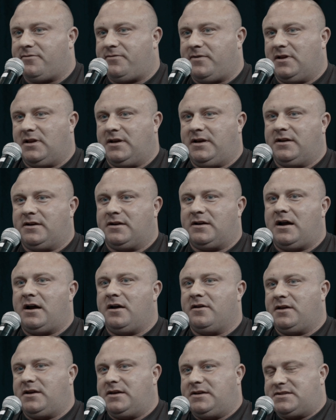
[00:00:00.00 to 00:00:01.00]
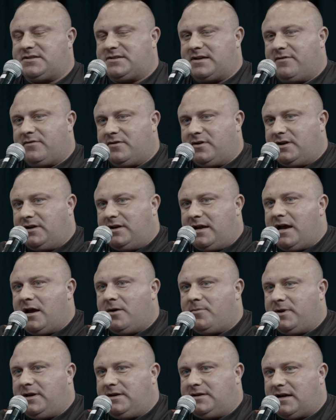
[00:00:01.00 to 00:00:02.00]
fella here today, I think he's 17 now,
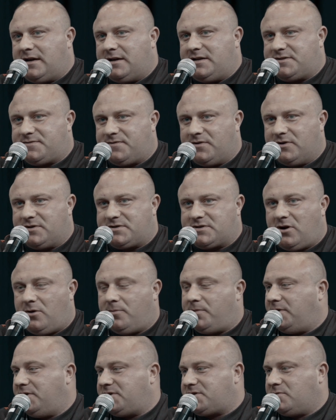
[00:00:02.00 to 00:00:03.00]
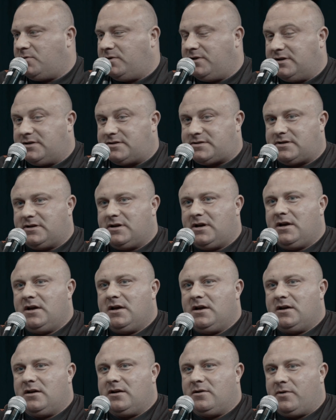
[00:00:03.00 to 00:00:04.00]
but he done his first competition with us
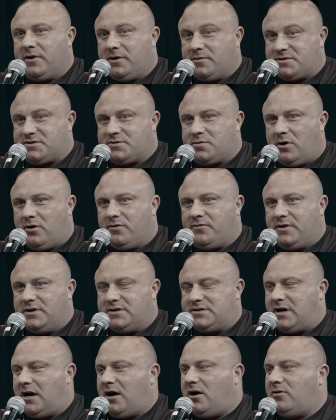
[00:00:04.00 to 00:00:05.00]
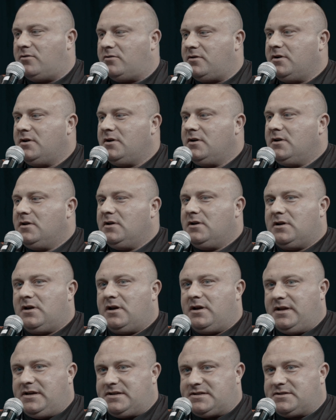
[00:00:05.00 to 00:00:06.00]
when he was 12 years old.
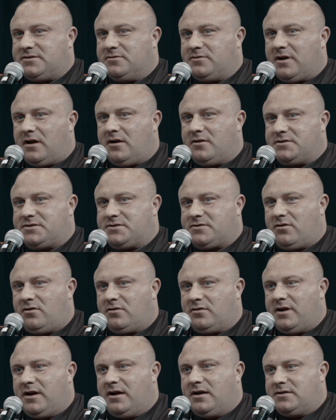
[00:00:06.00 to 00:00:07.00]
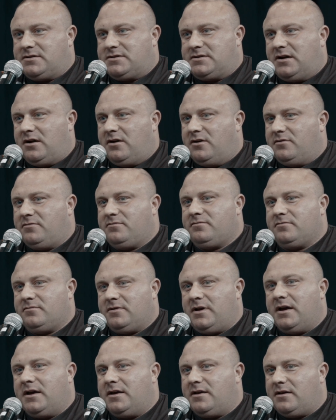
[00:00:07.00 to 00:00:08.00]
And he's still going strong now, so
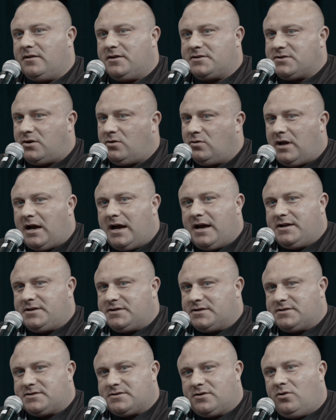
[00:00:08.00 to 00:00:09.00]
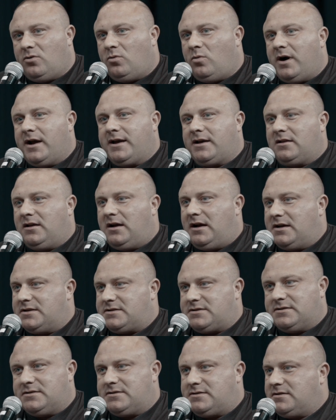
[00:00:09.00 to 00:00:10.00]
yeah, it's all ages, all weight
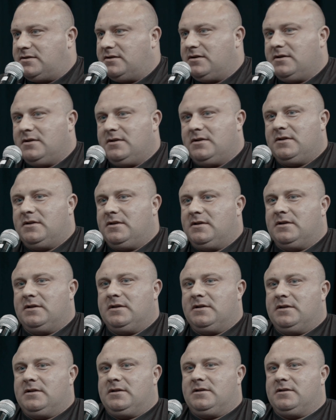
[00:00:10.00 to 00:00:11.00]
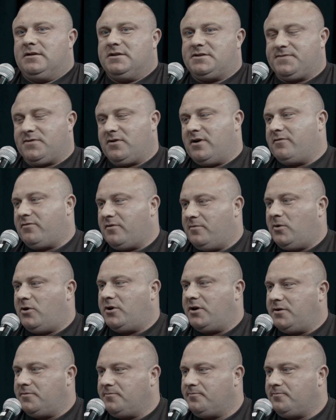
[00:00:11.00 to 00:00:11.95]
classes. It's for everybody.